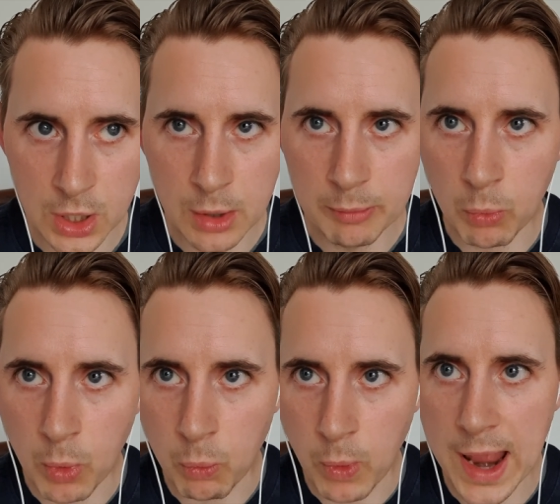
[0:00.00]
But
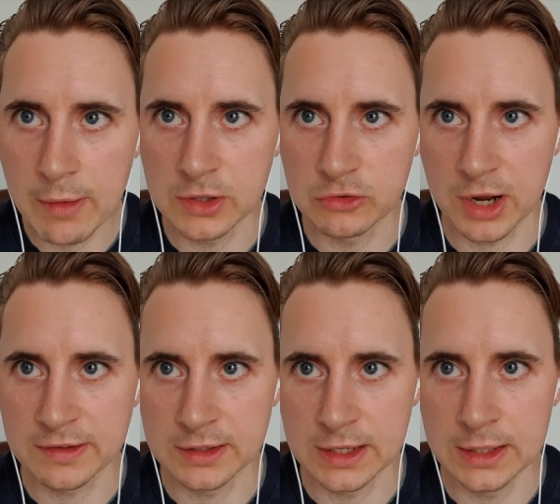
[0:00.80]
what we're
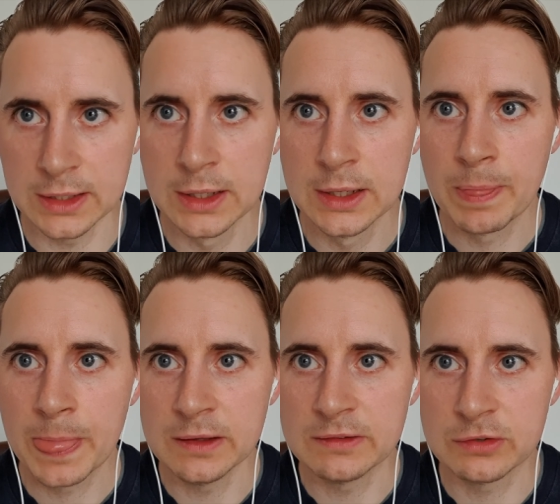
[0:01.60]
interested in
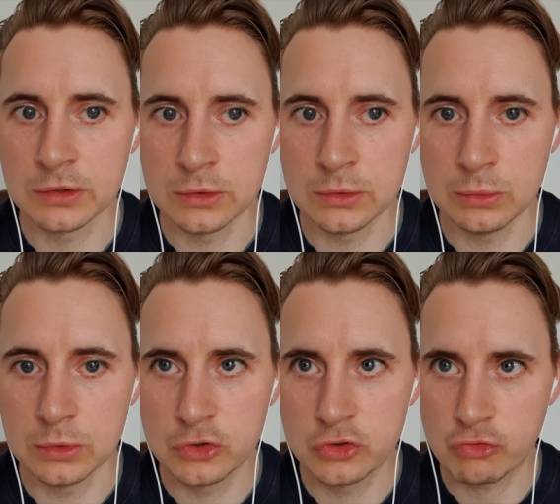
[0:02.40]
is to
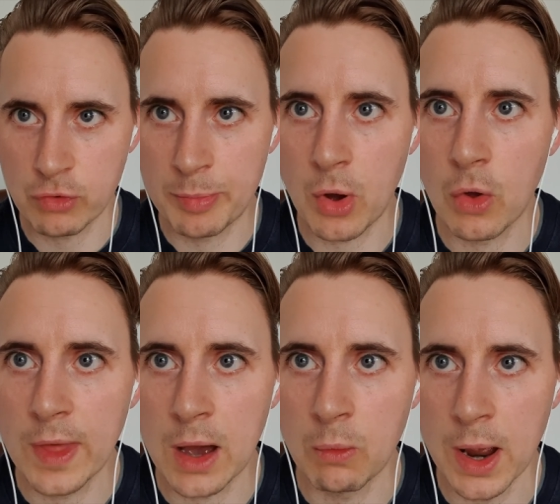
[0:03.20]
strip all
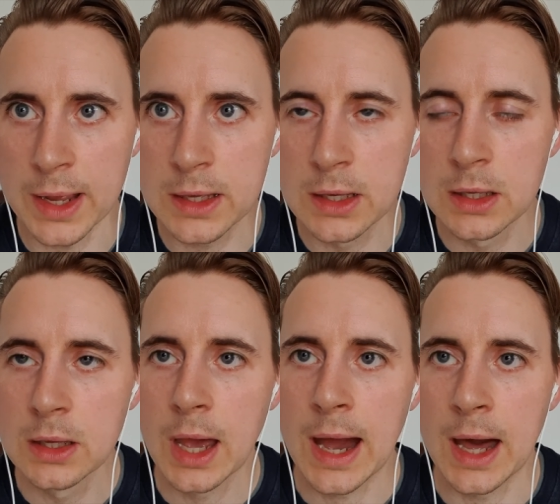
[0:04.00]
that away
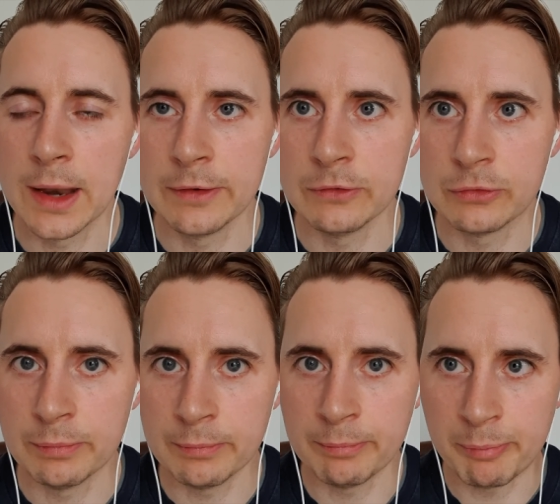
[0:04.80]
and
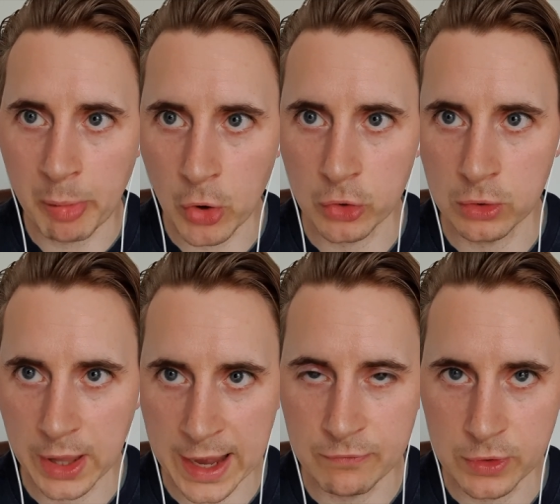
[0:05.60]
boil
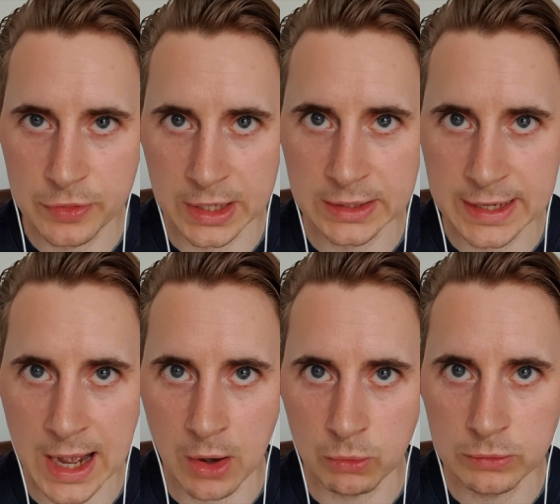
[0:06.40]
everything
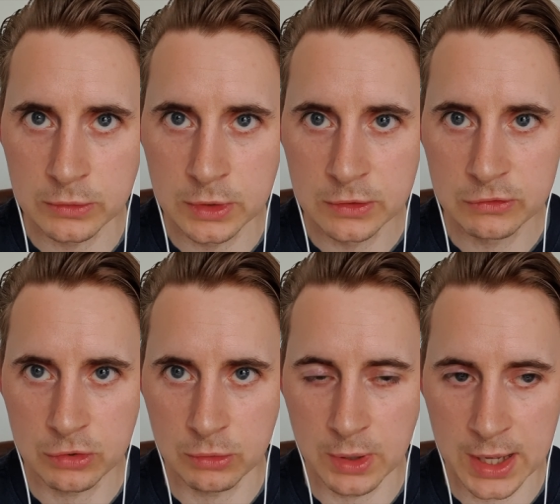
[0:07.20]
down
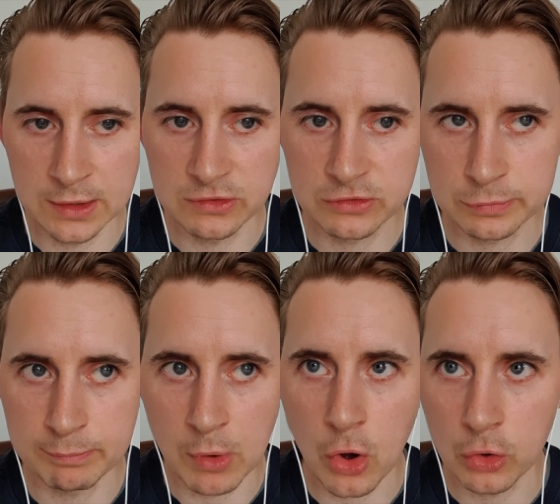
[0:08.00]
to its
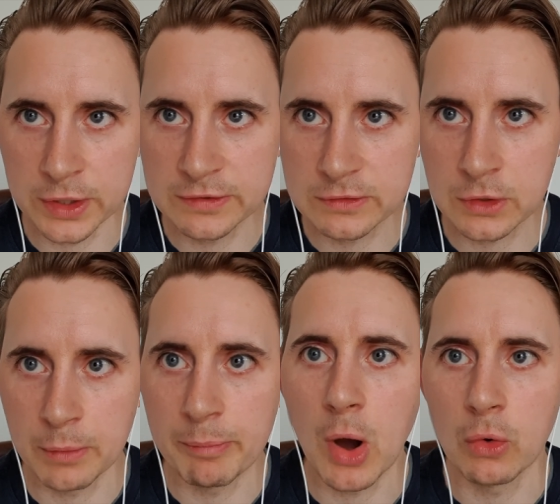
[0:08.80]
smallest
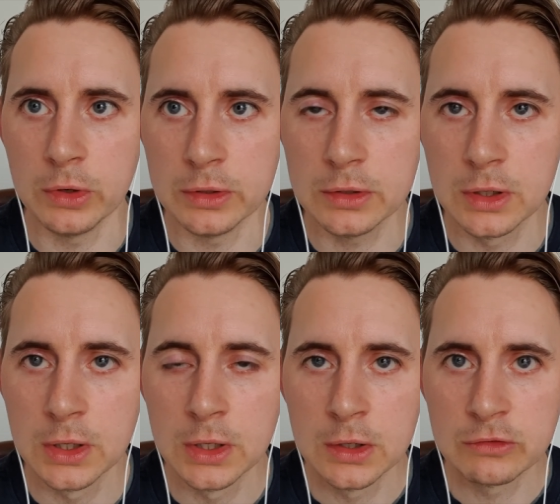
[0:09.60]
component,
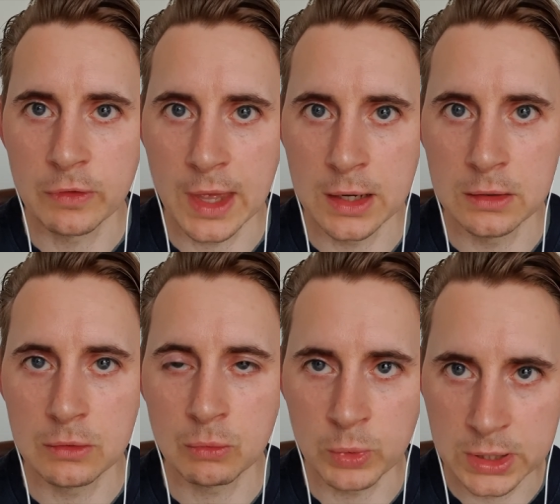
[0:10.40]
so then
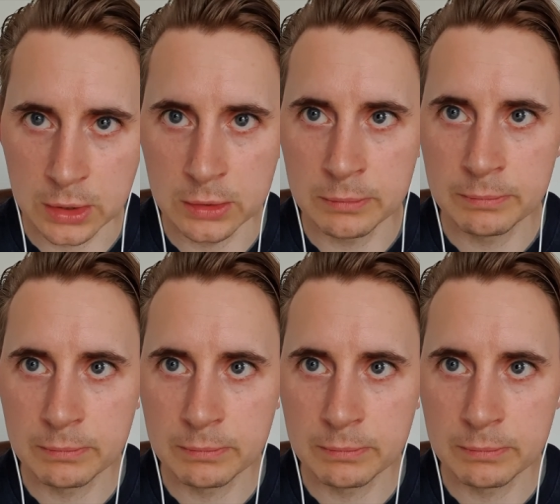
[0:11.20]
we can